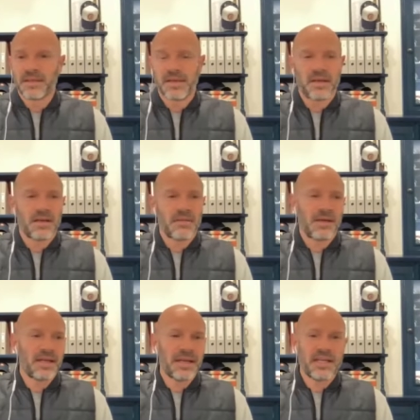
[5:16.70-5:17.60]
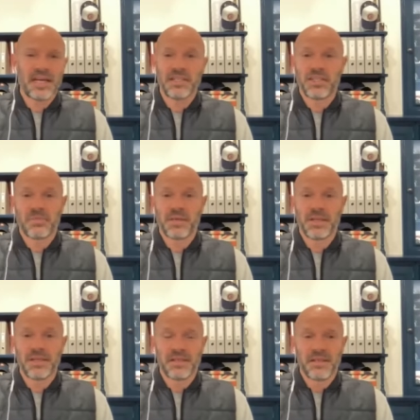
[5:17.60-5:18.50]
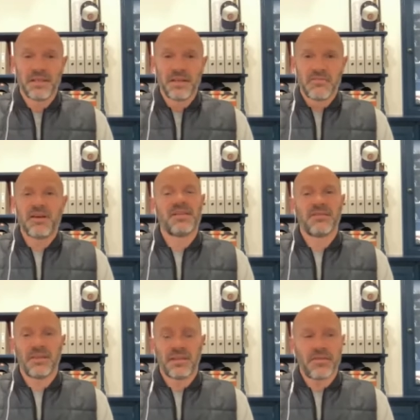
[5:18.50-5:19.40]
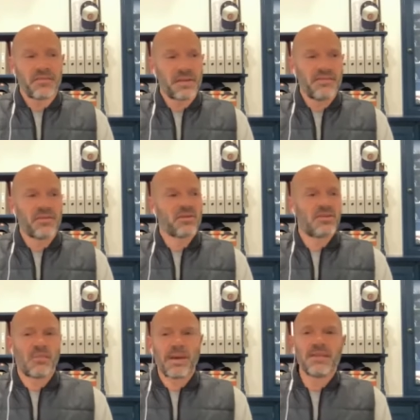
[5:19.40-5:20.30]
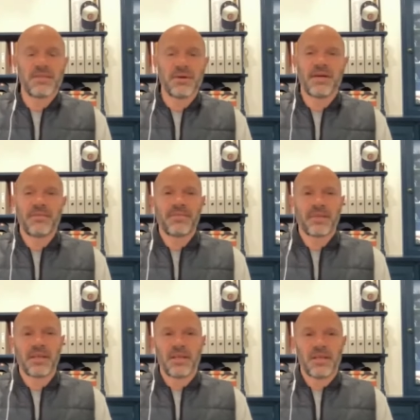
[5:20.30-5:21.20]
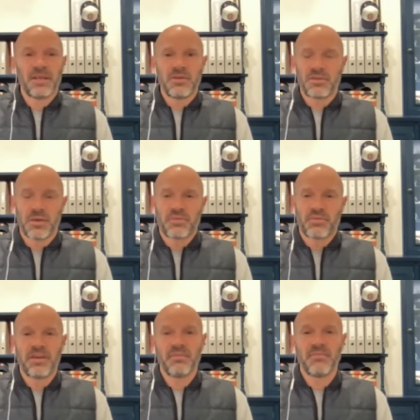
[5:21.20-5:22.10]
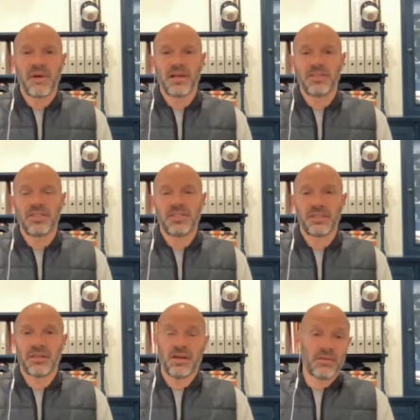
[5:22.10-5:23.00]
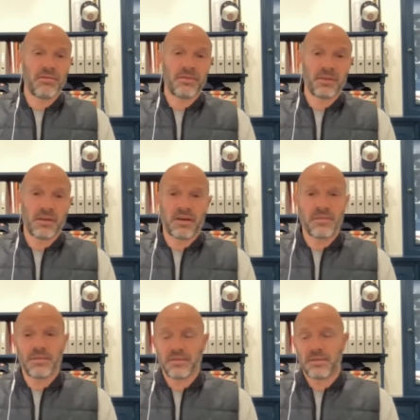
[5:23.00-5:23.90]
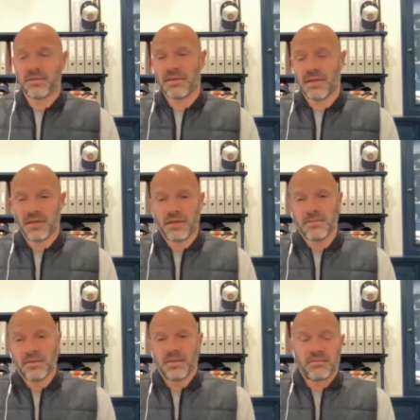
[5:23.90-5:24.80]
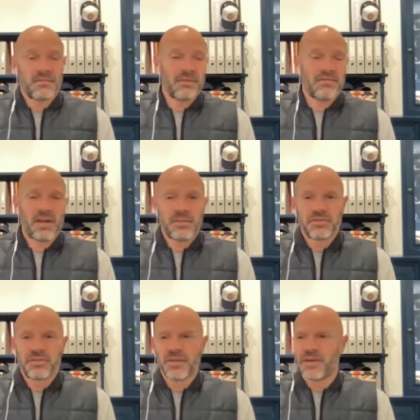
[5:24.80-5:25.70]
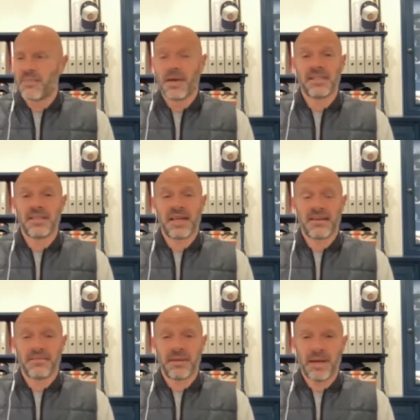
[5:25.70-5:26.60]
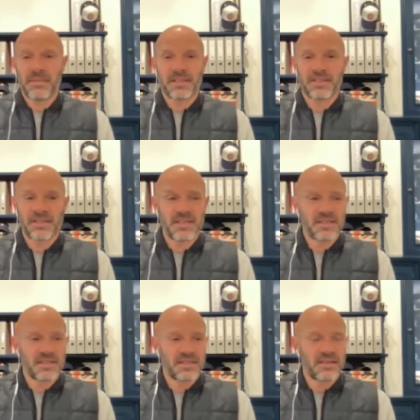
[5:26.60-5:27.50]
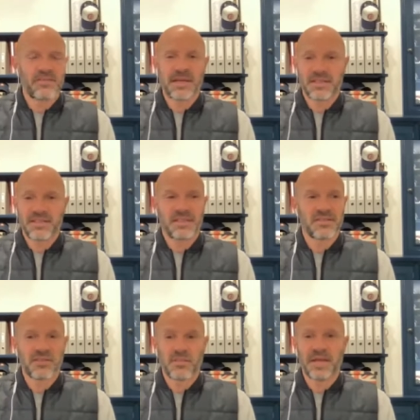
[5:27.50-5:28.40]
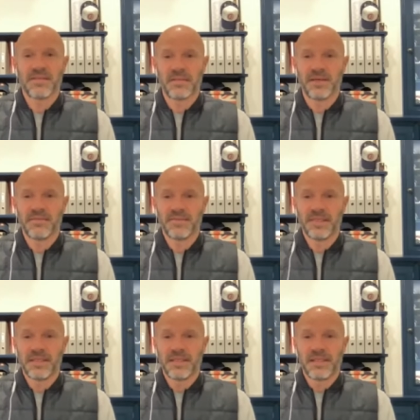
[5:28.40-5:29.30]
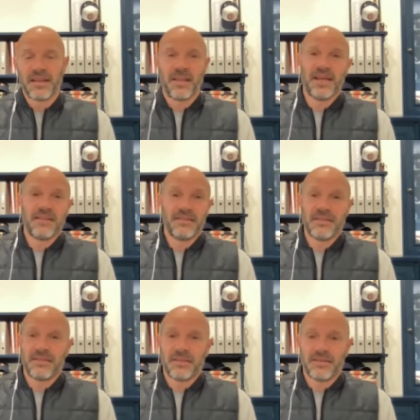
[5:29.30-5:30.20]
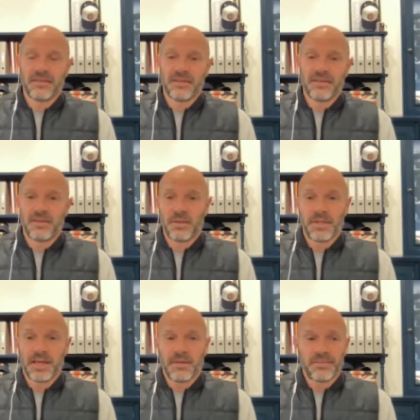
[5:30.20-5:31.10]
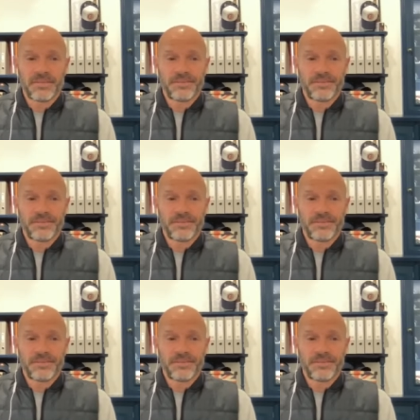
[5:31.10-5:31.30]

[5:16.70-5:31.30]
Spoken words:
And it should be relatively comfortable. If you can stop Benzema, you stop pretty much an awful lot that Real Madrid do. But I said that about Manchester City. I said if Man City can stop Benzema, then you win the game.